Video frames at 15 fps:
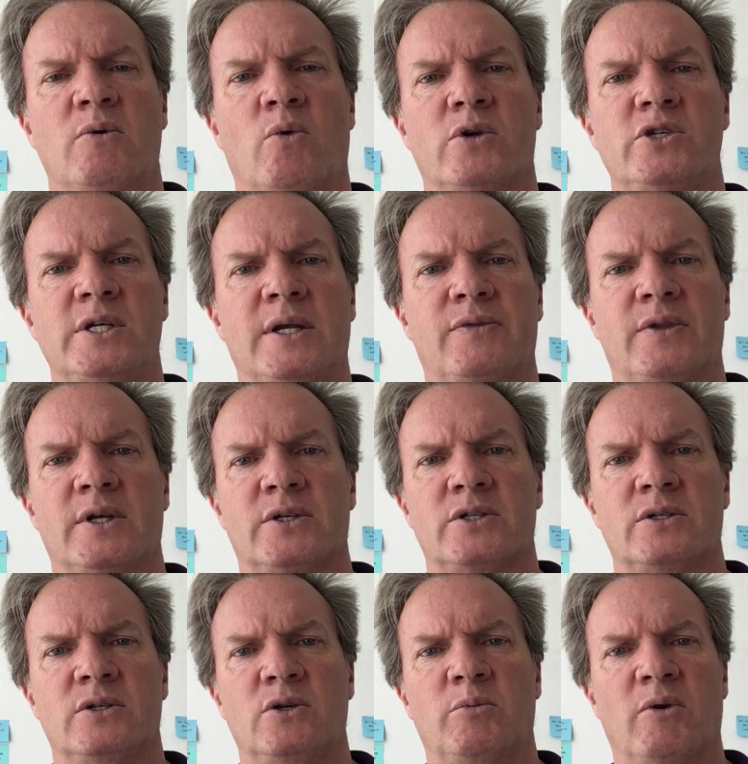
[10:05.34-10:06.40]
But once you get
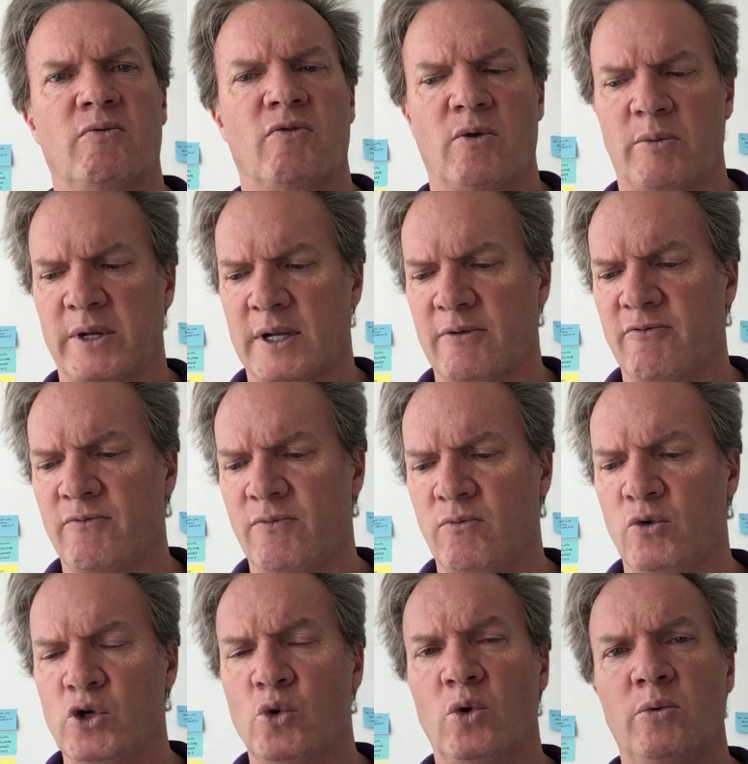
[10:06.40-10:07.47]
this, you
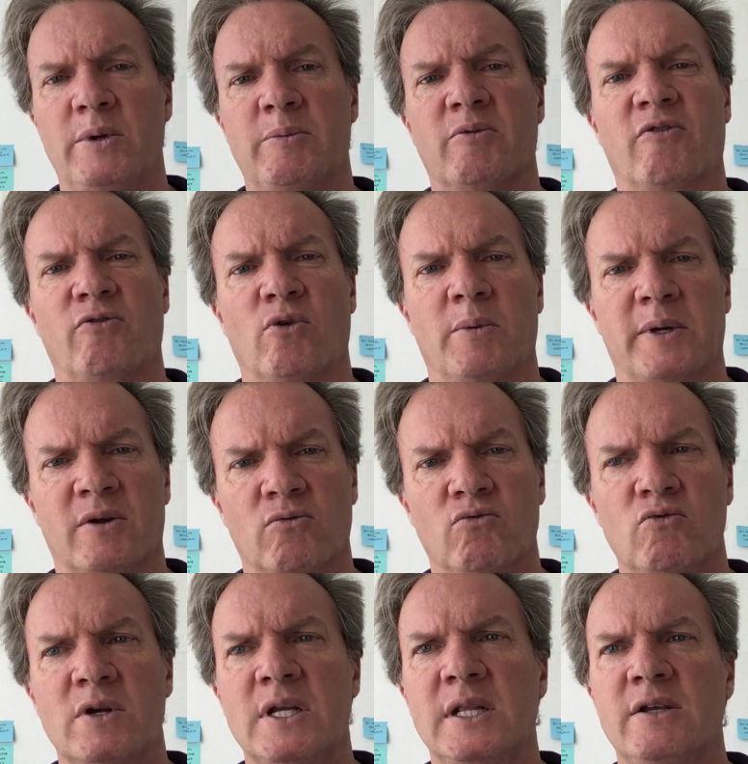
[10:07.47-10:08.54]
will be performing a
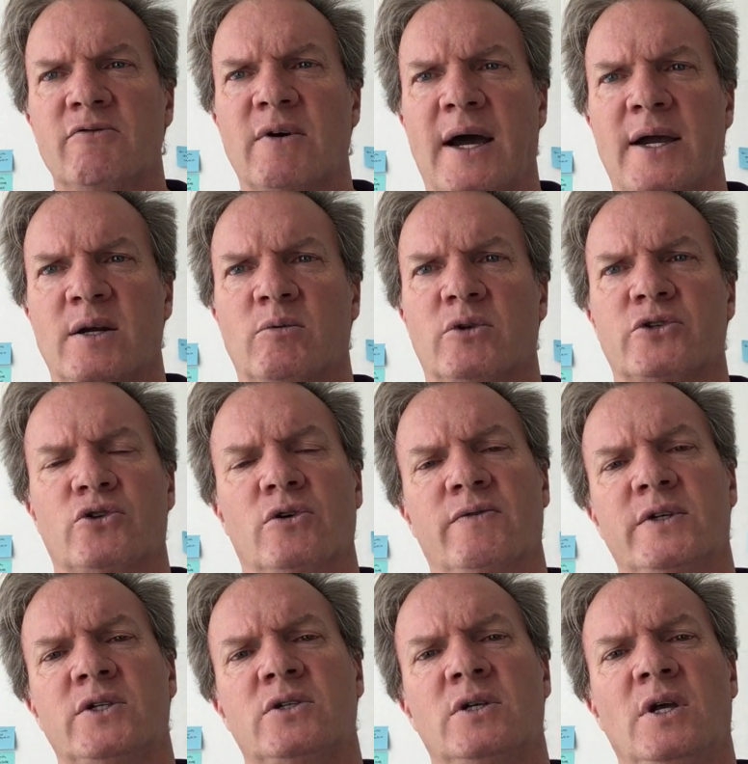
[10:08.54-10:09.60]
really valuable
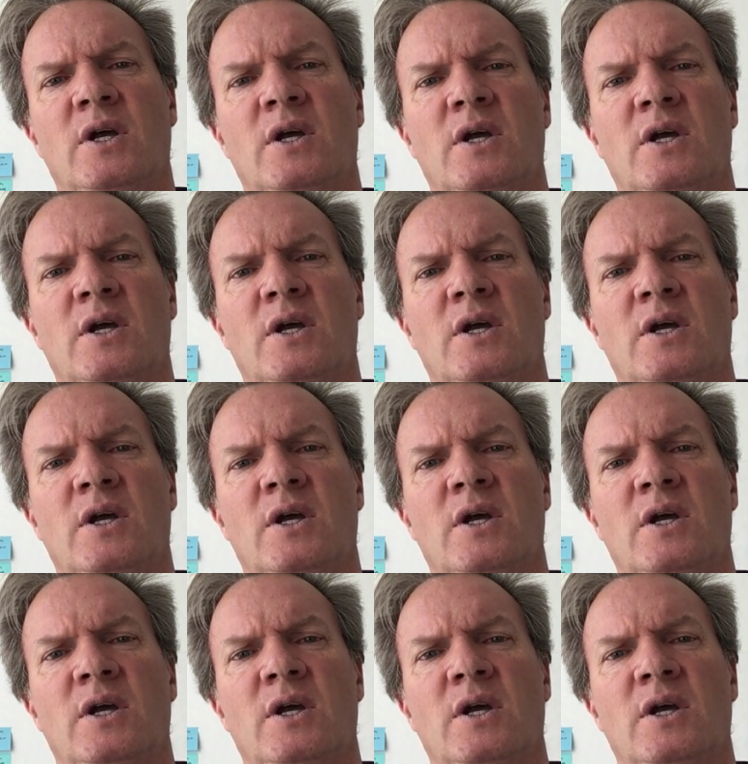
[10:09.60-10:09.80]
service,